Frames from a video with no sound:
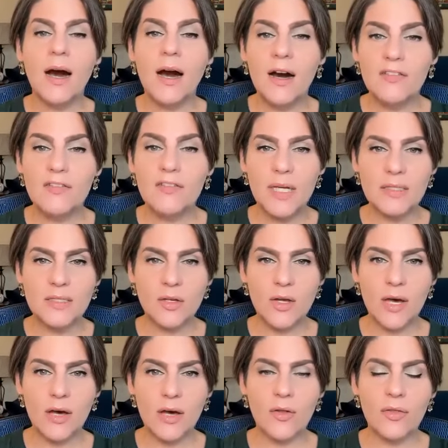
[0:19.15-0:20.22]
of mental
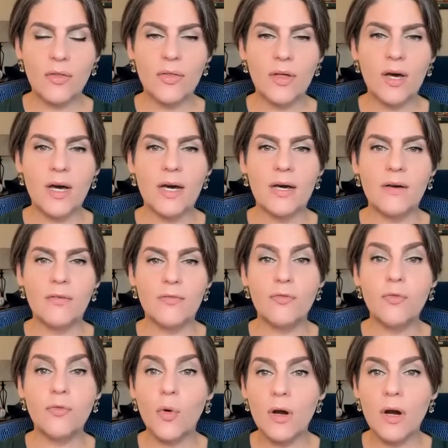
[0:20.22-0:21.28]
health uh,
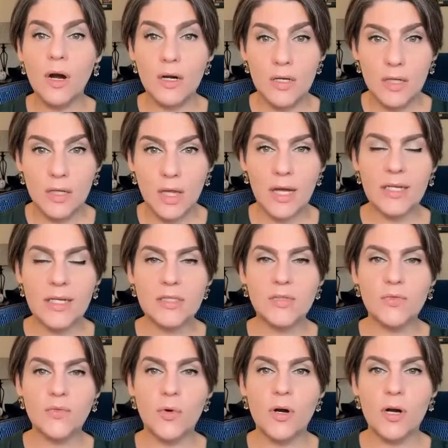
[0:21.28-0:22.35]
for our
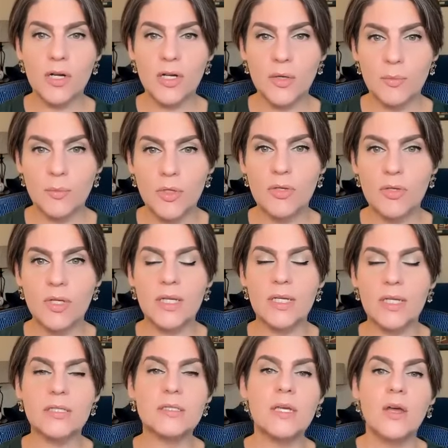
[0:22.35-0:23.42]
clients, for our
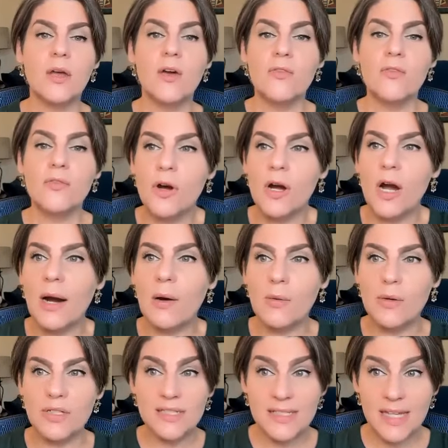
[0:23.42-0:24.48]
communities, for
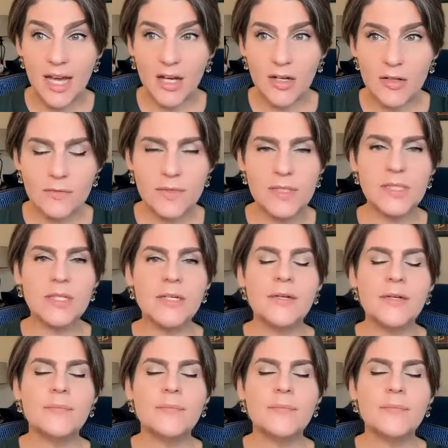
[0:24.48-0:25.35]
ourselves.